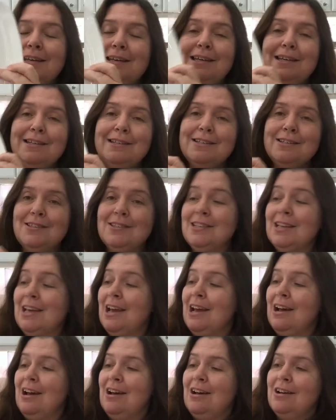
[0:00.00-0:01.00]
It is
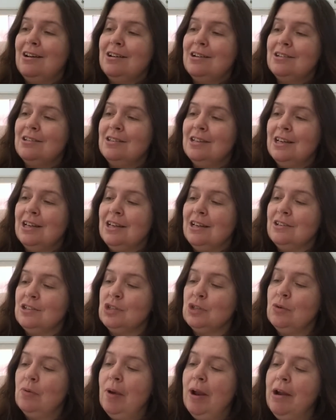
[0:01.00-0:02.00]
uh,
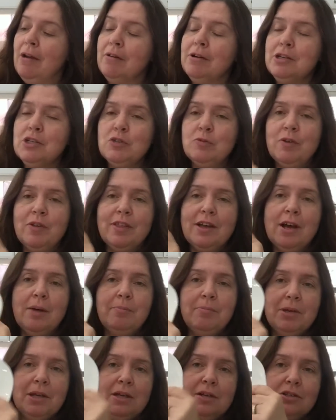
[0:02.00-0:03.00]
squarish
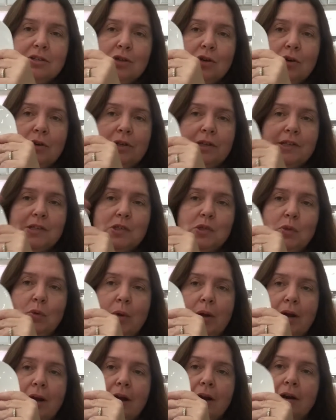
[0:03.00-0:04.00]
without being totally
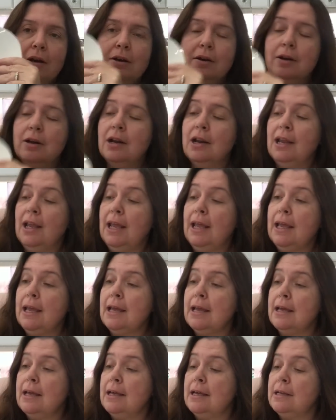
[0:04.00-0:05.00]
square.
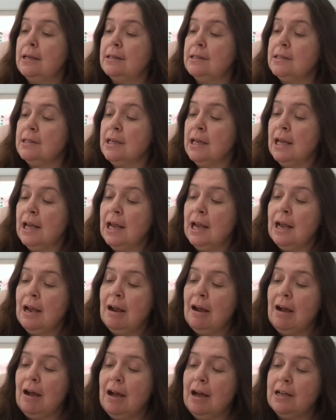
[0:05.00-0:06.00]
And
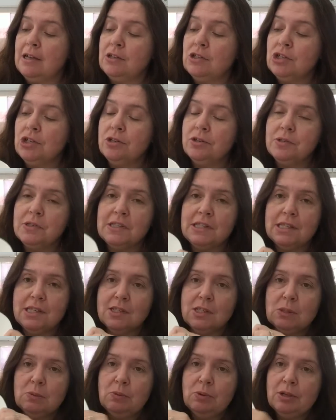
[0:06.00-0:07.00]
I chose
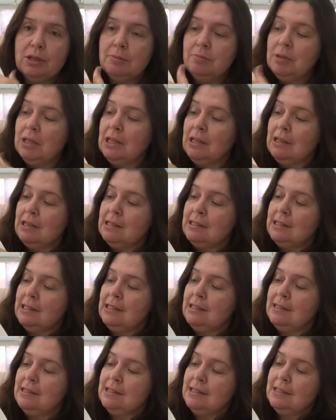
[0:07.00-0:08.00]
this one because
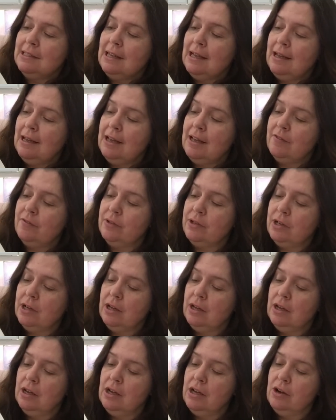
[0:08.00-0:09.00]
it didn't have
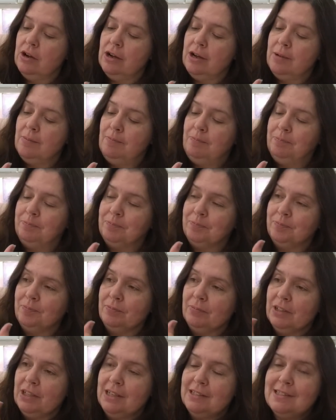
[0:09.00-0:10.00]
um,
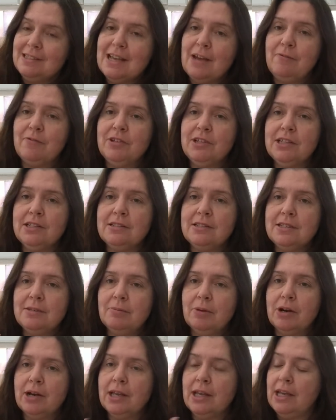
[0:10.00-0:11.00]
a definite
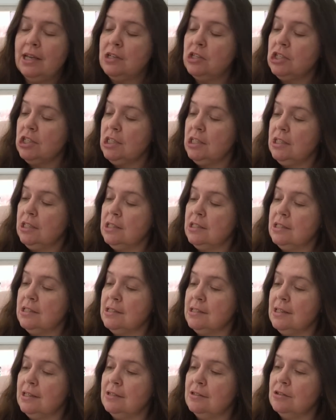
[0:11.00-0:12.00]
demarcation in the
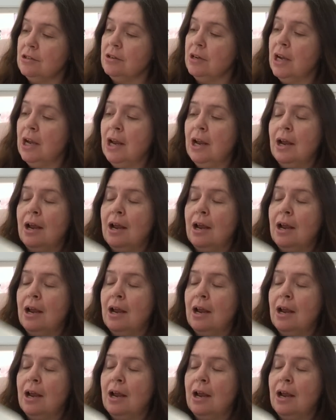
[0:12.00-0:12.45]
center.